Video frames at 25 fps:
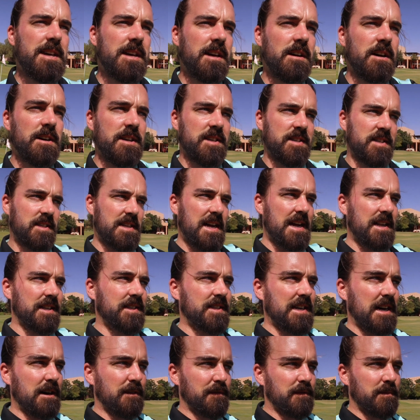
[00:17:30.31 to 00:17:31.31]
It kind of stands
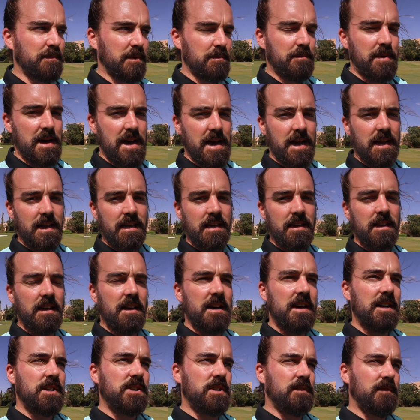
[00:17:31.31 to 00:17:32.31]
out from the pack,
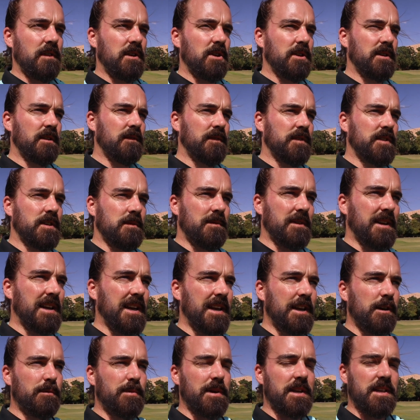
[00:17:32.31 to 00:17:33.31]
so if you're looking for something a
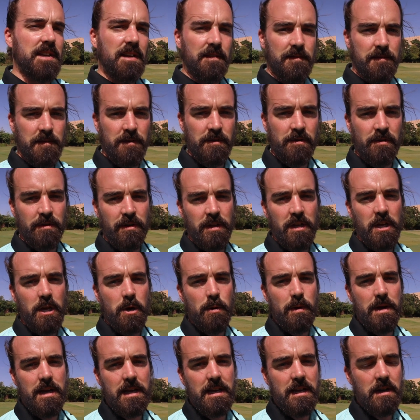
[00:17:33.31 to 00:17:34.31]
little bit different on the
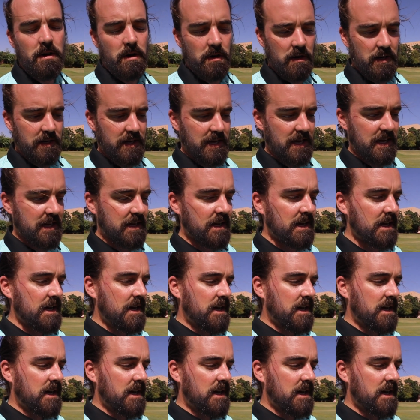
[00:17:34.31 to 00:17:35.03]
UAE holiday,